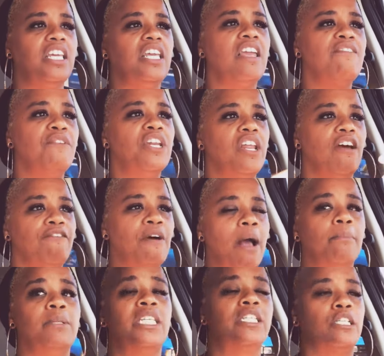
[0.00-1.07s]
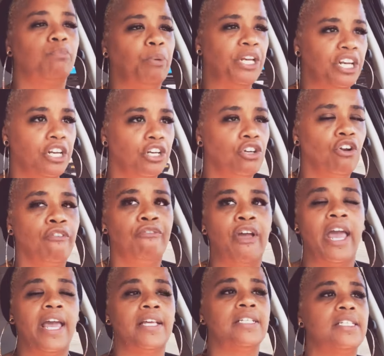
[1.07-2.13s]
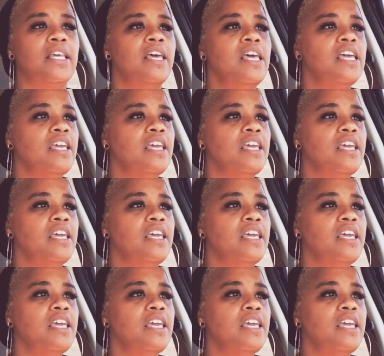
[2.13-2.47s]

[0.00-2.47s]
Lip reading: even if I'm spitting in your face,